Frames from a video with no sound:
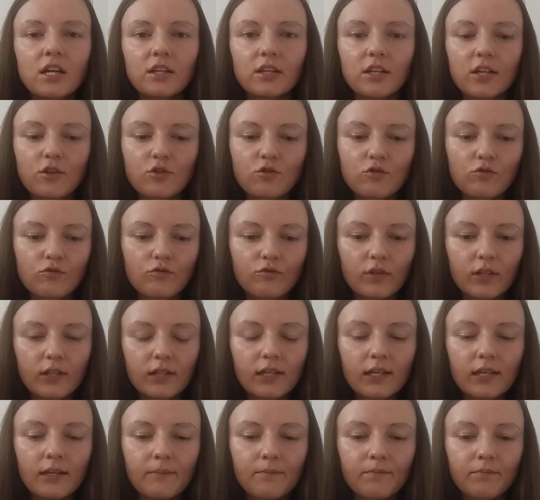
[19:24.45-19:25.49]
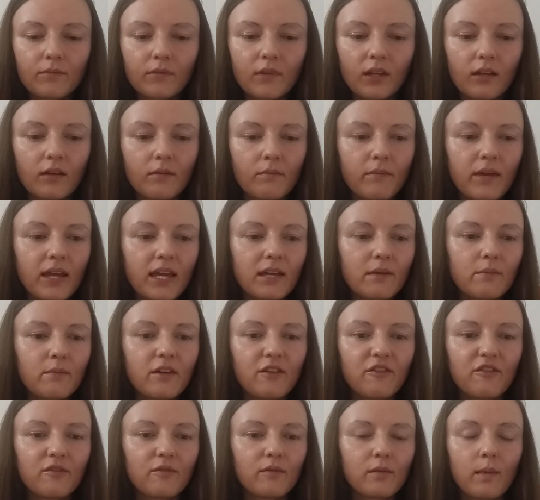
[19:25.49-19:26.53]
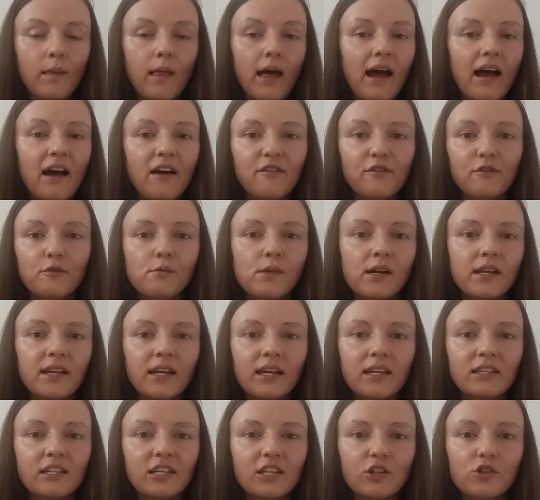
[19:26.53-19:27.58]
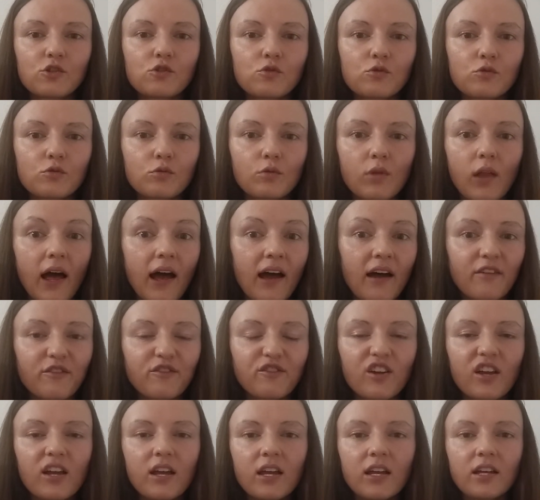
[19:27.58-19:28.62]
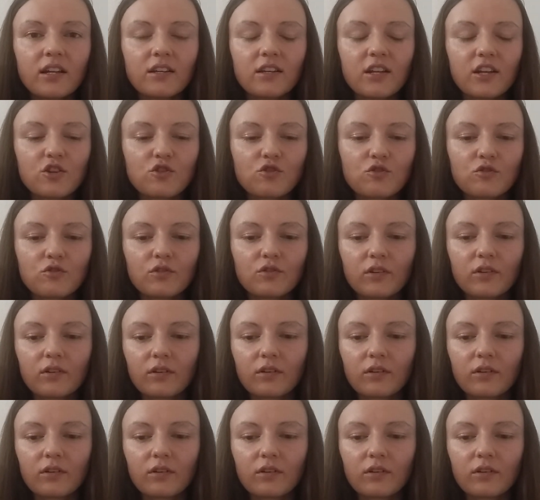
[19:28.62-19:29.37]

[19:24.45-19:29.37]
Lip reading: they should really make me laugh when I need to laugh, they should